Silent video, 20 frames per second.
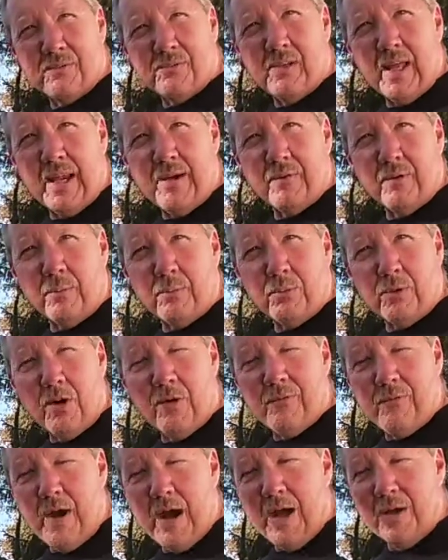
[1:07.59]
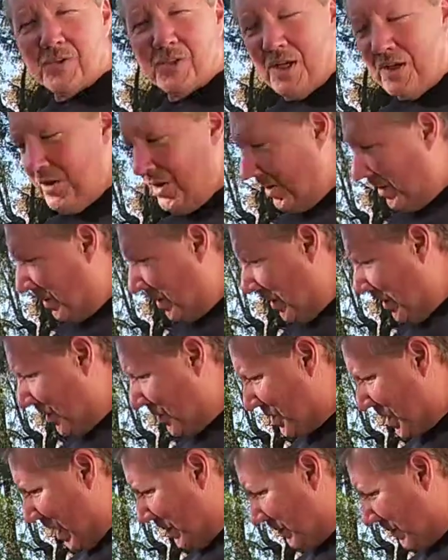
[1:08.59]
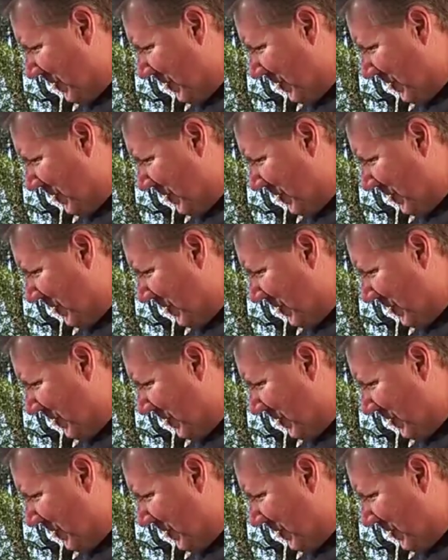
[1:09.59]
flavor profiles that you can use.